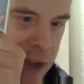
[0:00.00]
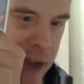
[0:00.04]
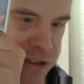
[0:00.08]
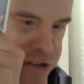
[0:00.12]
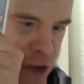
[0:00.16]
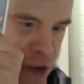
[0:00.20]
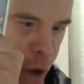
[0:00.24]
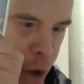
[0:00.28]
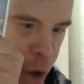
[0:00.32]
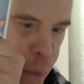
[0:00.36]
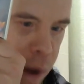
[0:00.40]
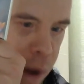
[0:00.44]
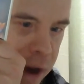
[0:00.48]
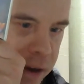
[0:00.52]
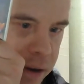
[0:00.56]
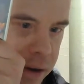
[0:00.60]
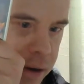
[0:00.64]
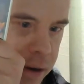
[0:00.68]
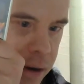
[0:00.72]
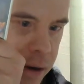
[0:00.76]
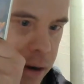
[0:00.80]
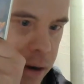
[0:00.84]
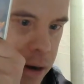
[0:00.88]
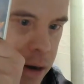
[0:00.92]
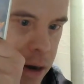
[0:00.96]
as Snow White.
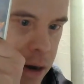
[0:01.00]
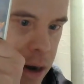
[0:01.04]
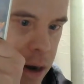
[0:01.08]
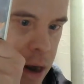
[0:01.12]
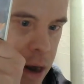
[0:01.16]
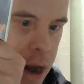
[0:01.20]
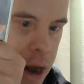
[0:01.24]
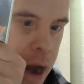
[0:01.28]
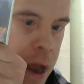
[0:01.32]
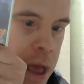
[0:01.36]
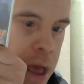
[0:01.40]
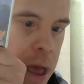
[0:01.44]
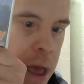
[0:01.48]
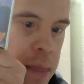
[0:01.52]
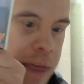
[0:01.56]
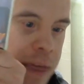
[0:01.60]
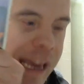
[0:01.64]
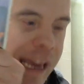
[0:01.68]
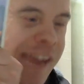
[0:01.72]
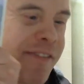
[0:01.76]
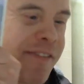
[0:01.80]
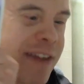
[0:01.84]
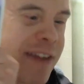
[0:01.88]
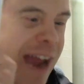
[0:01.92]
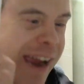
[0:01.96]

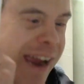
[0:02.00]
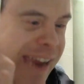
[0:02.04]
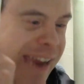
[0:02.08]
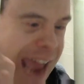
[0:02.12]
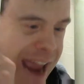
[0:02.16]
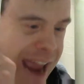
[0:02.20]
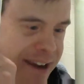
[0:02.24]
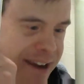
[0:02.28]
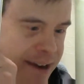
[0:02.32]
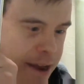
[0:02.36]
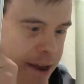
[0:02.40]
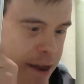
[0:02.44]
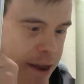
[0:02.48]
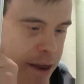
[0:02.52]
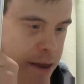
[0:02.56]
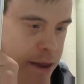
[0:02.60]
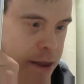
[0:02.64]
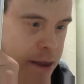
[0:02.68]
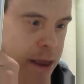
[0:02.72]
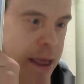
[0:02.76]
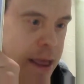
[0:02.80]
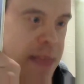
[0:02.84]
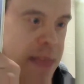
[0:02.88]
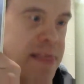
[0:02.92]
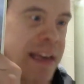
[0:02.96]
Like even I can.
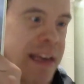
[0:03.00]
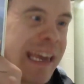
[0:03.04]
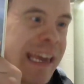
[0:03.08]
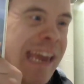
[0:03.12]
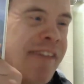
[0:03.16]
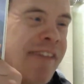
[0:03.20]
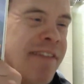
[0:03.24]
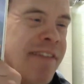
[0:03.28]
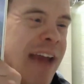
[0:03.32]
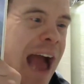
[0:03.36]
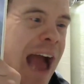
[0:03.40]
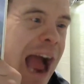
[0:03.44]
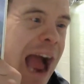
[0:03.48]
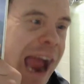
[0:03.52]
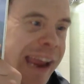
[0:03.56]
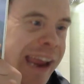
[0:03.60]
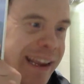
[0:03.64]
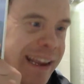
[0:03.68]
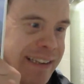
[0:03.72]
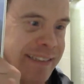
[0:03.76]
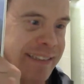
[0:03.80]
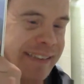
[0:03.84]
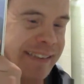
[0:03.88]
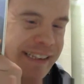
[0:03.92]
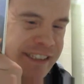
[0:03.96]
Like even I
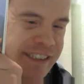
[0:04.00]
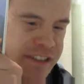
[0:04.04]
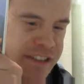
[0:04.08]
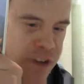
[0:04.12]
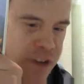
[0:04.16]
can see